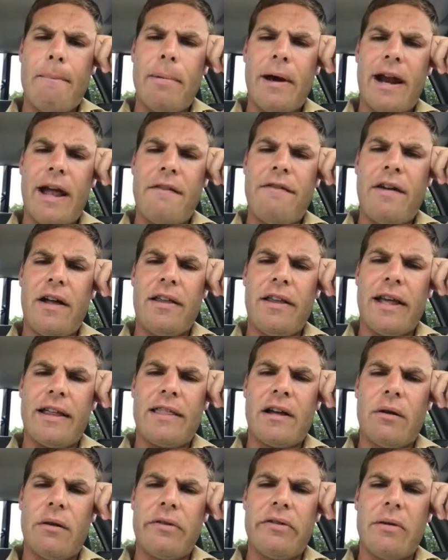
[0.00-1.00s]
But I felt like
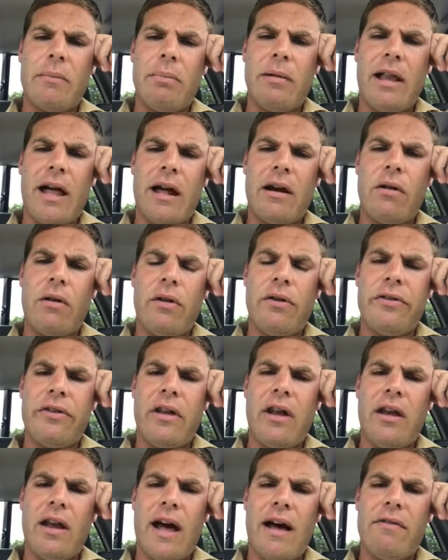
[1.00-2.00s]
there were some plot holes
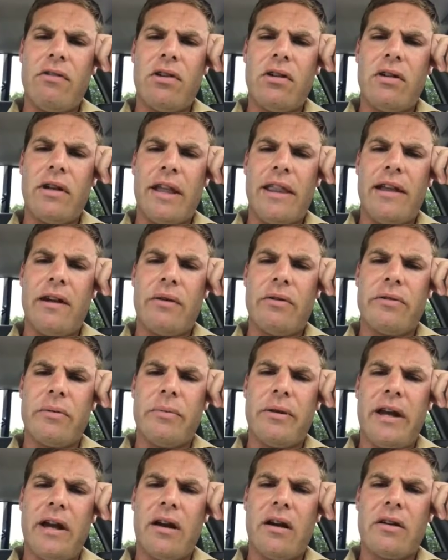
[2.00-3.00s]
in the novel, and there were
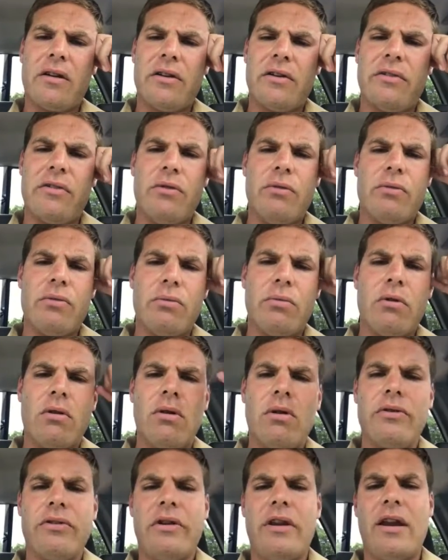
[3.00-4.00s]
some characters whose
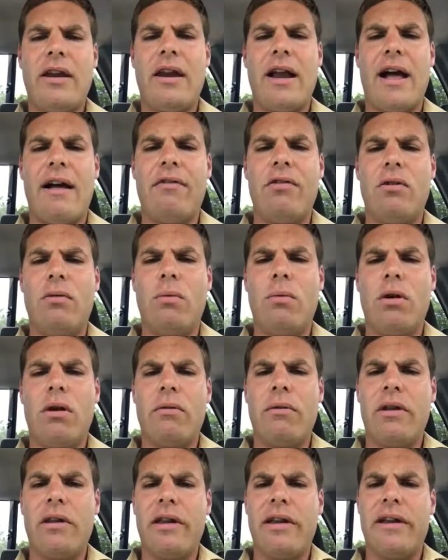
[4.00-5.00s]
roles in the novel
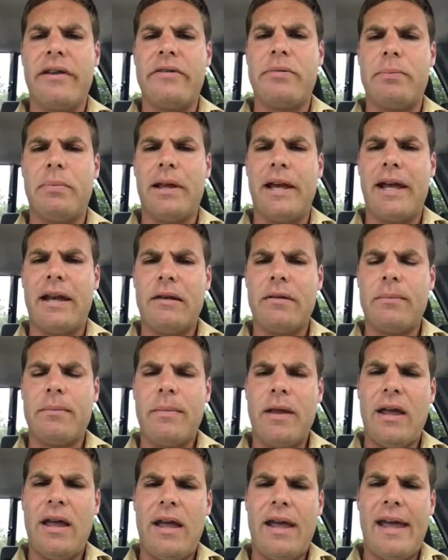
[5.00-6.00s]
weren't really explained.
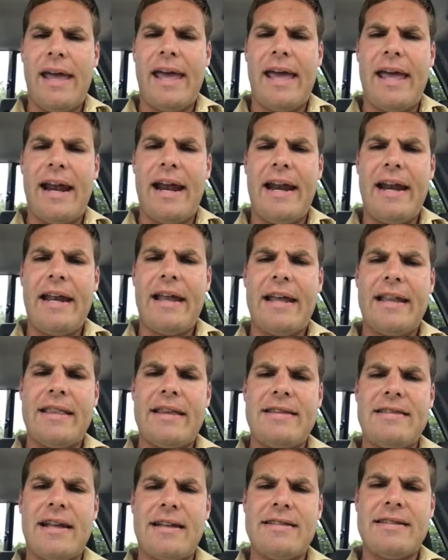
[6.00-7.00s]
And I didn't get
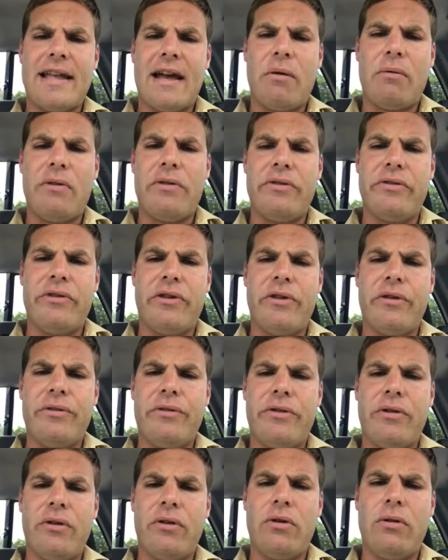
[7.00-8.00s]
the sense that was due
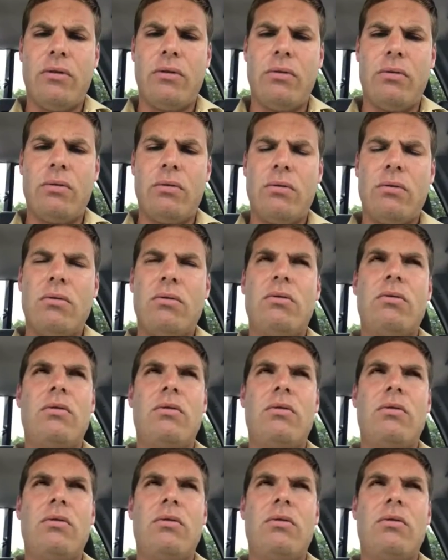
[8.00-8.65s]
to